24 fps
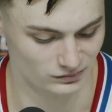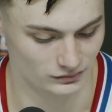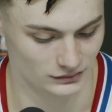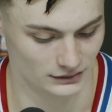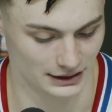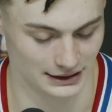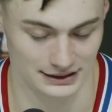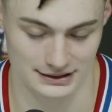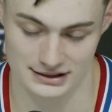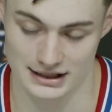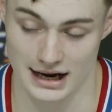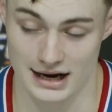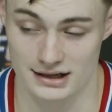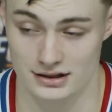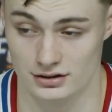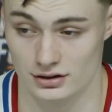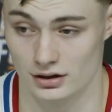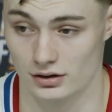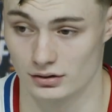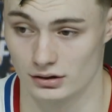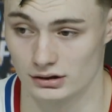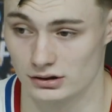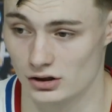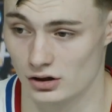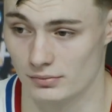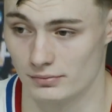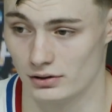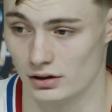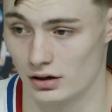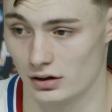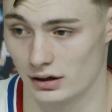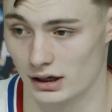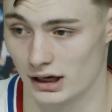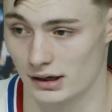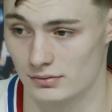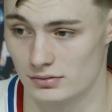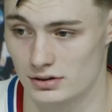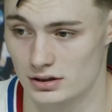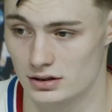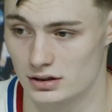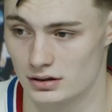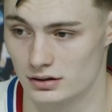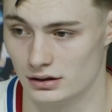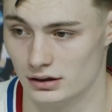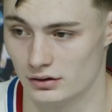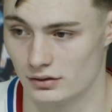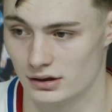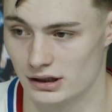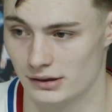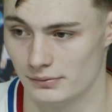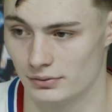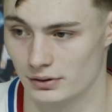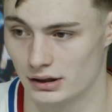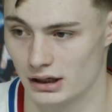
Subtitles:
these guys, told me all game, just, keep your